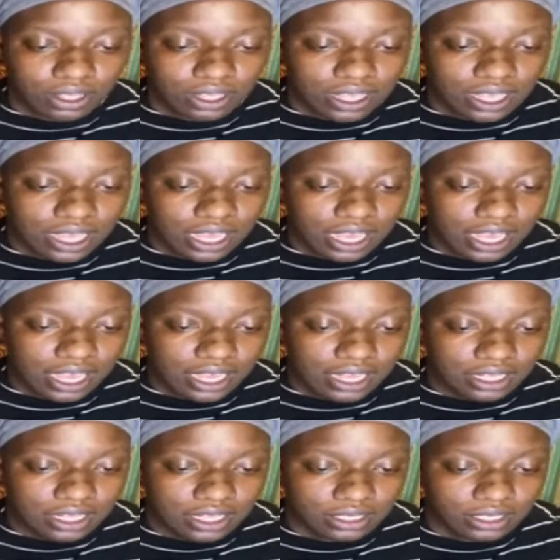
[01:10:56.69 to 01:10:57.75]

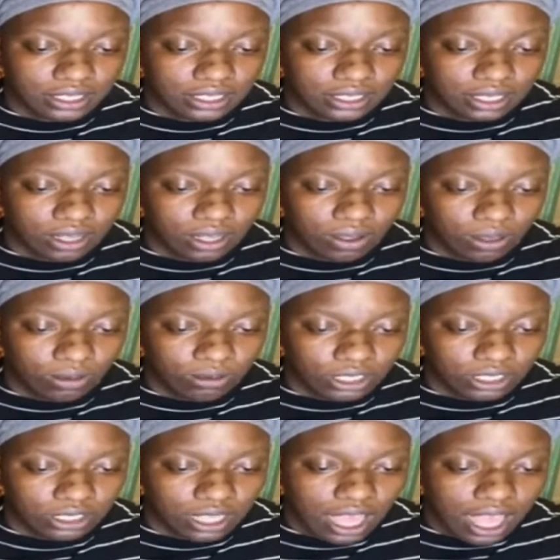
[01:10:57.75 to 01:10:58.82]
Yes. Oh,
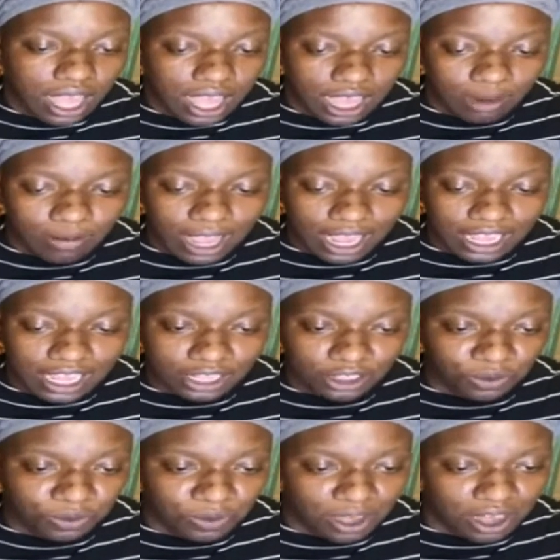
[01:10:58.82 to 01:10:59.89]
I'm not getting
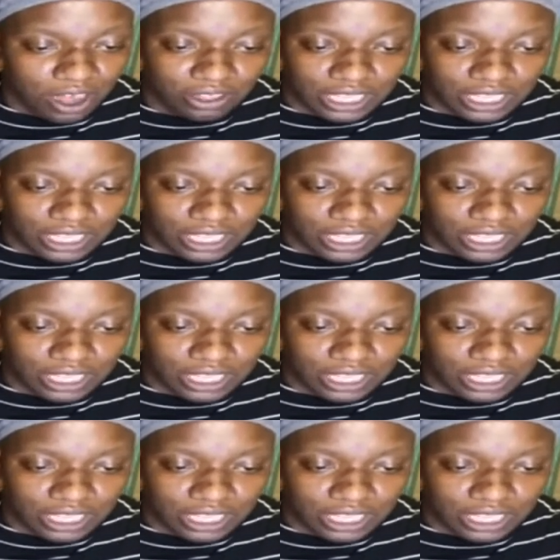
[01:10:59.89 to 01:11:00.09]
through all